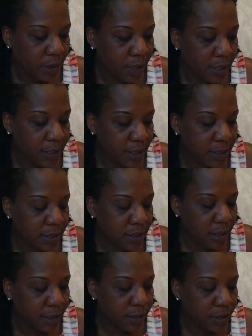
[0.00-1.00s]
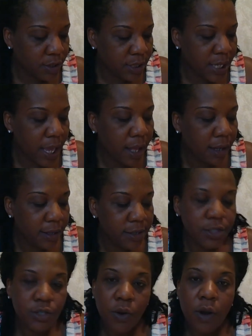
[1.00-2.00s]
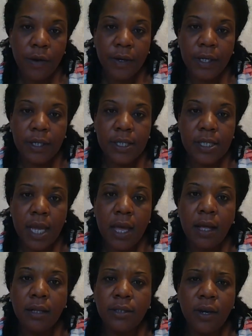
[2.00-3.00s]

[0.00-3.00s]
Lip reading: It says to tell his story, to tell.